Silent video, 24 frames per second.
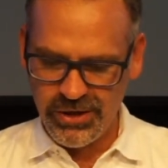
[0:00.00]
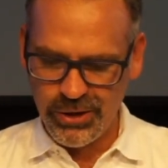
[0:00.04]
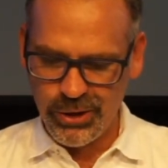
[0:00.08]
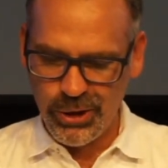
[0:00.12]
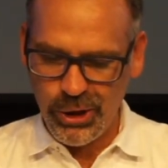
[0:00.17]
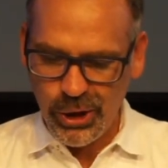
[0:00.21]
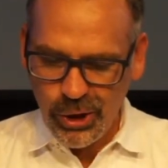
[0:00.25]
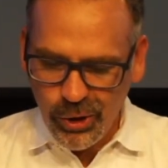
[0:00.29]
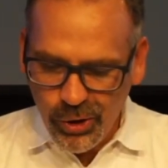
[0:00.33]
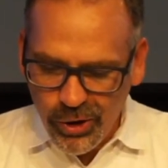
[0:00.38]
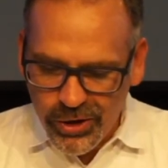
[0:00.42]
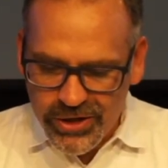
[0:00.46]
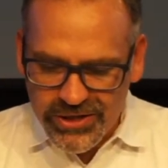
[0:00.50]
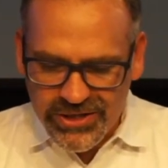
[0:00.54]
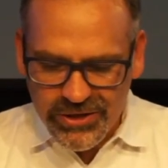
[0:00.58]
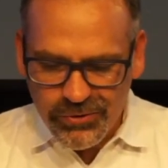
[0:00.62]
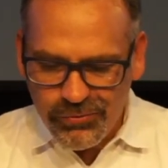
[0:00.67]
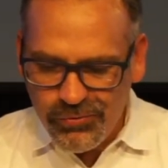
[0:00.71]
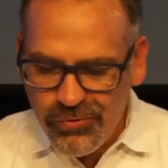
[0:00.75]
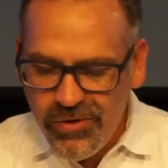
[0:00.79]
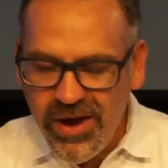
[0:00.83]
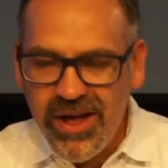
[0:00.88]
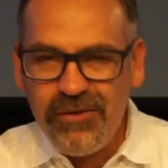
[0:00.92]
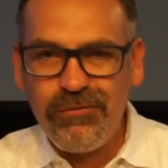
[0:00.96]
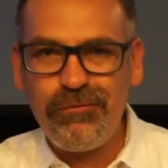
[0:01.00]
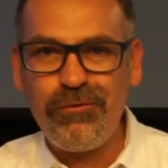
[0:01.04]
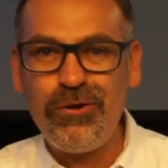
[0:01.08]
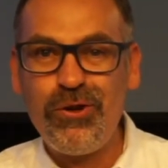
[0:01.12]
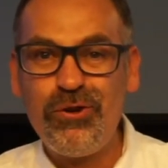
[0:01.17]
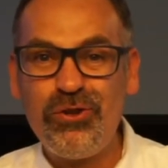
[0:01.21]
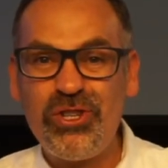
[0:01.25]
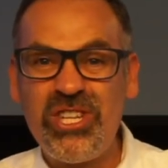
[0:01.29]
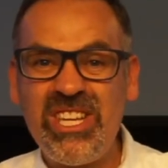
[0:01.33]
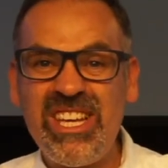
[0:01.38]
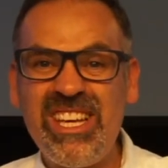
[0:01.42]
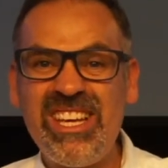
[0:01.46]
The Lord is a
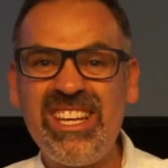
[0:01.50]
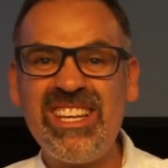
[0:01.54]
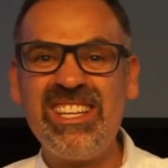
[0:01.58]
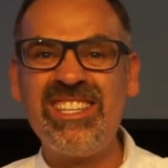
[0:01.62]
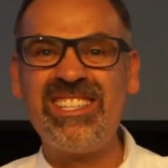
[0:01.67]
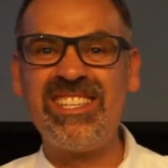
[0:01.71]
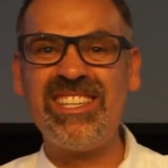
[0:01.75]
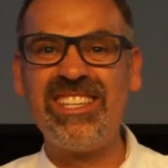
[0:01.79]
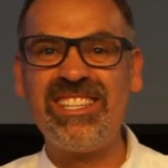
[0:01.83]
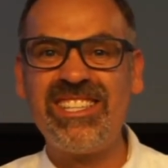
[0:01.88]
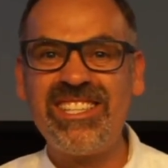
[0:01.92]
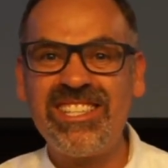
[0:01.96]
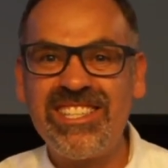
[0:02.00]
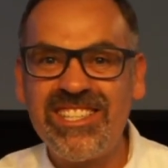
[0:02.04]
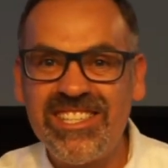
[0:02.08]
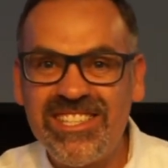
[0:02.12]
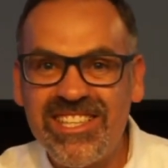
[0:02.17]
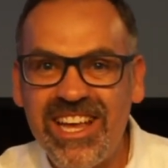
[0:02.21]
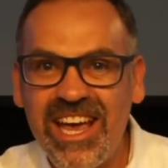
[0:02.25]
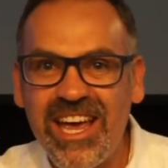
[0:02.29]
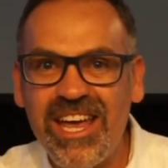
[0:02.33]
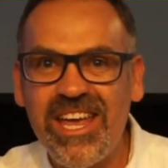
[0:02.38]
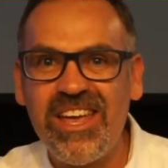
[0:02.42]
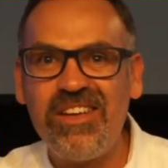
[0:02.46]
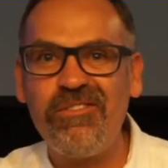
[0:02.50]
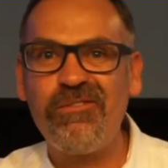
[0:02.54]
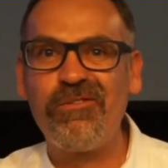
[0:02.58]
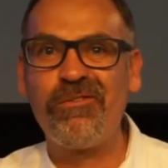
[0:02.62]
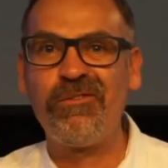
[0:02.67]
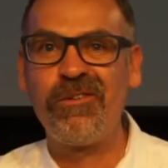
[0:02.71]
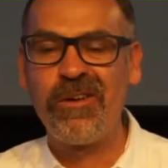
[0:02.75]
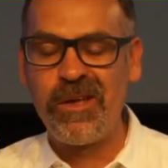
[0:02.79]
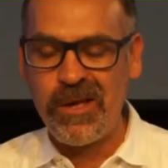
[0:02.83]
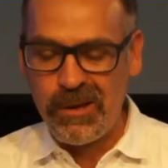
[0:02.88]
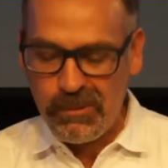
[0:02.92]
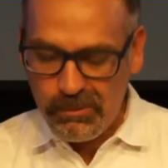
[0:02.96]
refuge. He is a safe
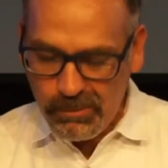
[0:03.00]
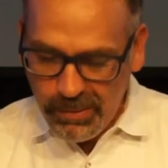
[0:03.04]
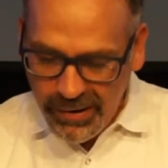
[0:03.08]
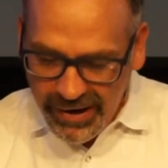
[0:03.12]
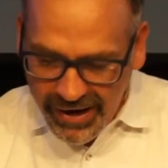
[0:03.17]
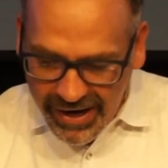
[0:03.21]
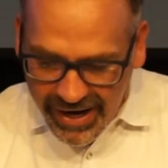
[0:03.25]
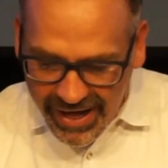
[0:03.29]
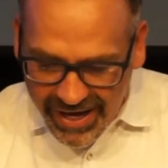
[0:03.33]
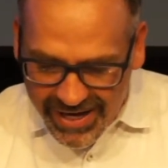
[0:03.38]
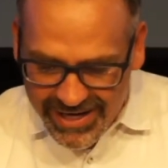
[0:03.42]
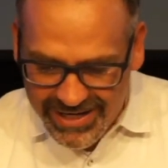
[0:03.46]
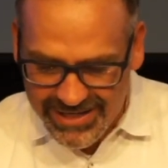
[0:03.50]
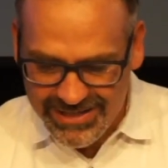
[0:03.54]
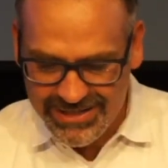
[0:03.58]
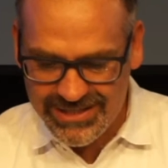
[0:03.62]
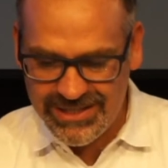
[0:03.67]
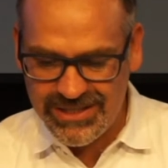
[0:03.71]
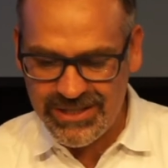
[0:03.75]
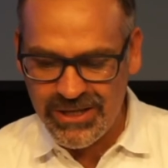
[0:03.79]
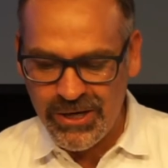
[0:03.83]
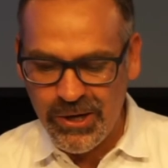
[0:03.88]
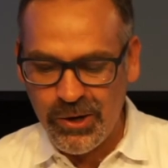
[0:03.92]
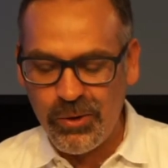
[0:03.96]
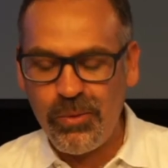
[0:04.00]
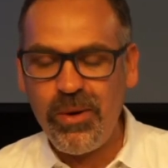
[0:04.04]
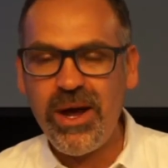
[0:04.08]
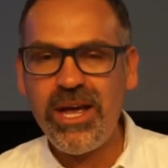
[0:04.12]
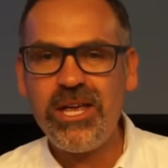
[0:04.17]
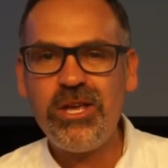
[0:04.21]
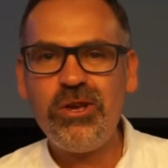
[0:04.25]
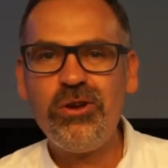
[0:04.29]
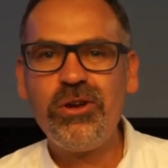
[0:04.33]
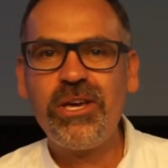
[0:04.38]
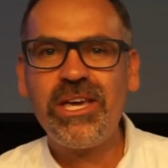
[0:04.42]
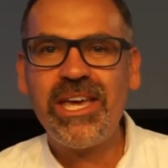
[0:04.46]
place where
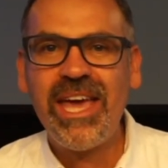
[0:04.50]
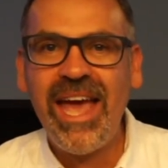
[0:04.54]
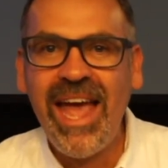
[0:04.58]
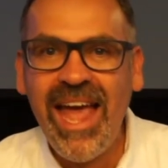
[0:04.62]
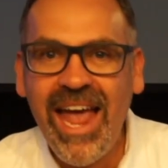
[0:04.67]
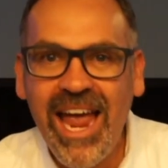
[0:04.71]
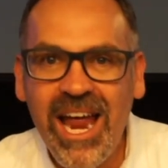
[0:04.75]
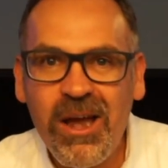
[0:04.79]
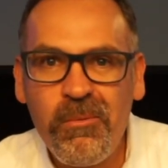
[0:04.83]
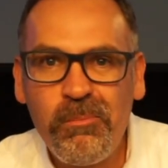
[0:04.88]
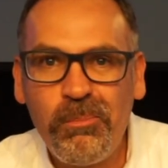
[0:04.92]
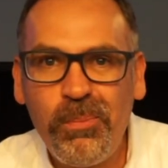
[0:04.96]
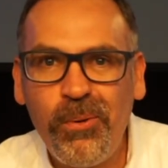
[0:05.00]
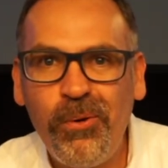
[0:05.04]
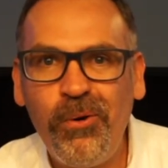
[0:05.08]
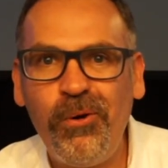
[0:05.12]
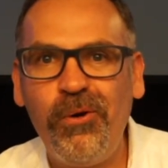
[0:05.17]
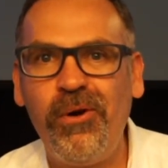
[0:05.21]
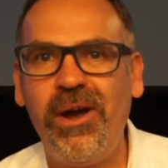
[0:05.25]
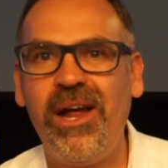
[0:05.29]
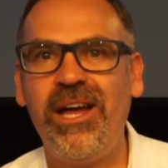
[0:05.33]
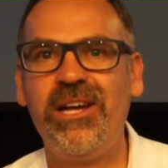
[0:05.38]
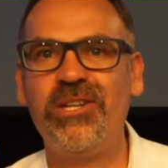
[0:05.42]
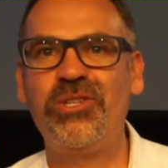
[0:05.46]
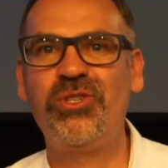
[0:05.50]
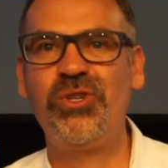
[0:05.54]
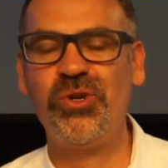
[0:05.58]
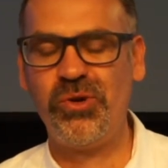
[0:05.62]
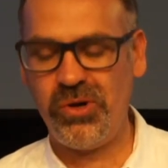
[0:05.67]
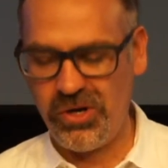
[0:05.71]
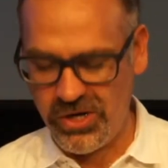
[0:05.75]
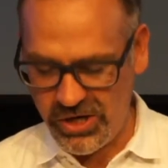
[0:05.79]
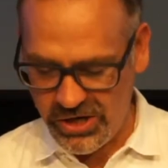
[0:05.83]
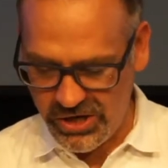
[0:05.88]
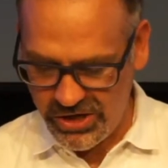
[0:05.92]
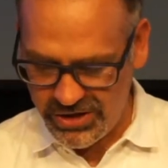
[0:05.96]
you can pour out
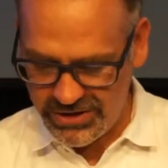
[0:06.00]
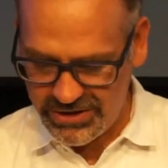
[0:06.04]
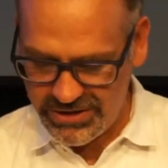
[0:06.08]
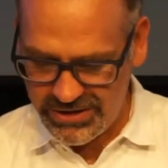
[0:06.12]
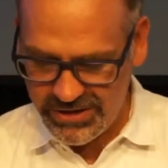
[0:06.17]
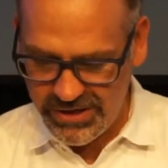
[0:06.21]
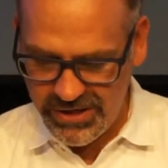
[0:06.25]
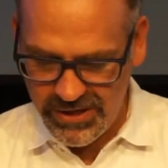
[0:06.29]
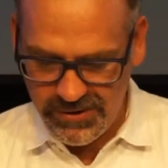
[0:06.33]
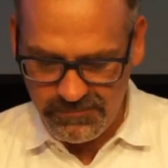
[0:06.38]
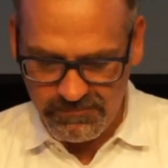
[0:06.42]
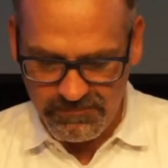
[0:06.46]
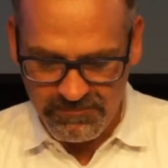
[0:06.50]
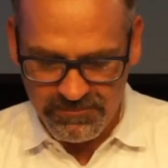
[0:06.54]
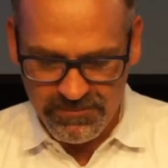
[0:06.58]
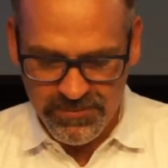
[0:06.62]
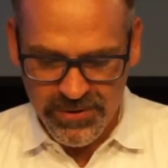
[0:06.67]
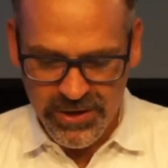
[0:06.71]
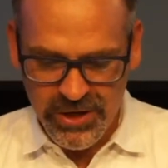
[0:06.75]
your heart to him.